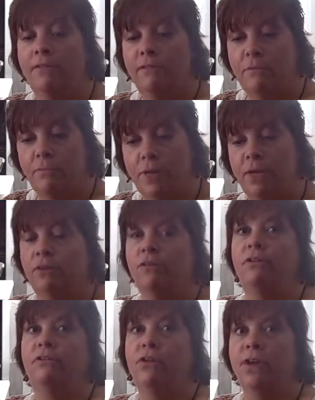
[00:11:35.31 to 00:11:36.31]
the bigger
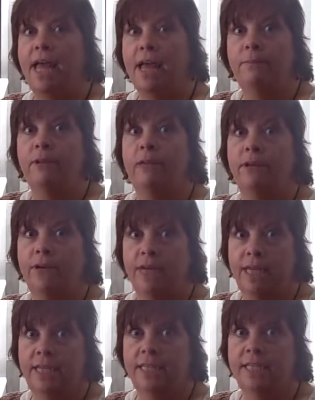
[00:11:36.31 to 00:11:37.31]
their
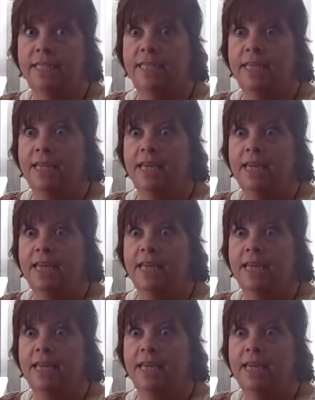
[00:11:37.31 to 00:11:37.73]
vocabulary is.